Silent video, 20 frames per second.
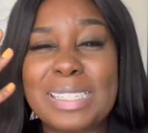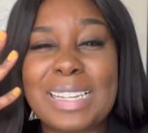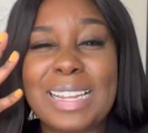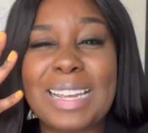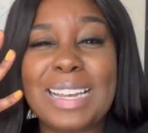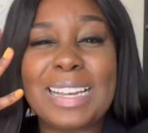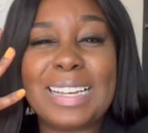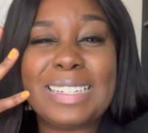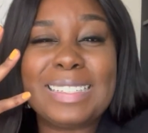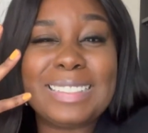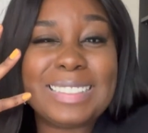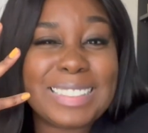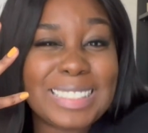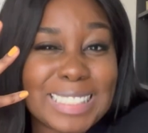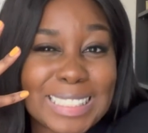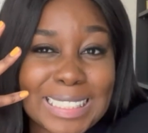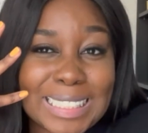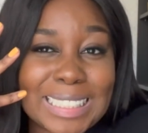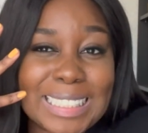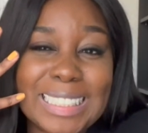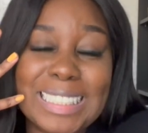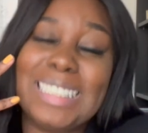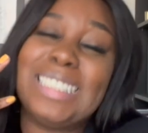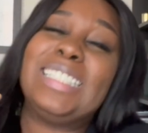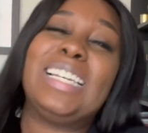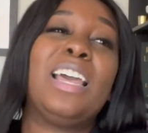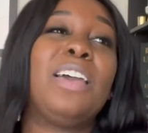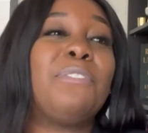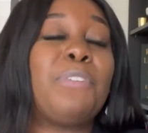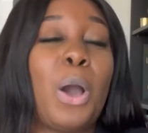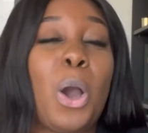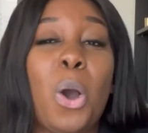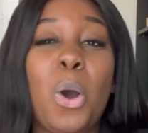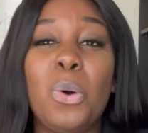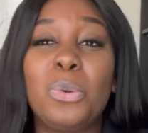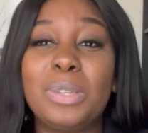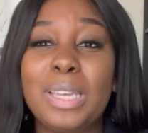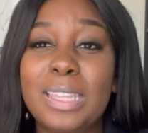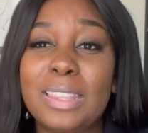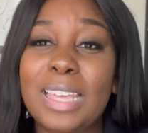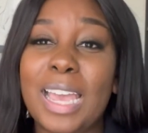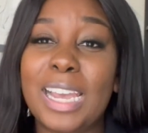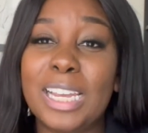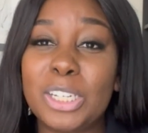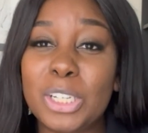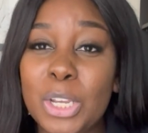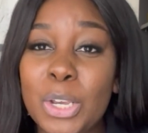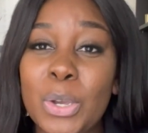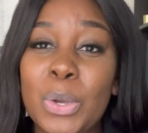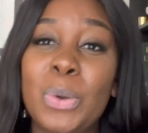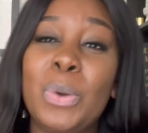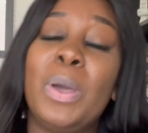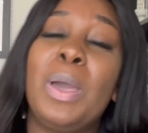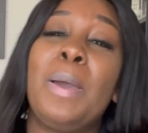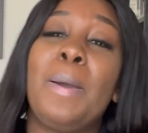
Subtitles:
like, if only they knew.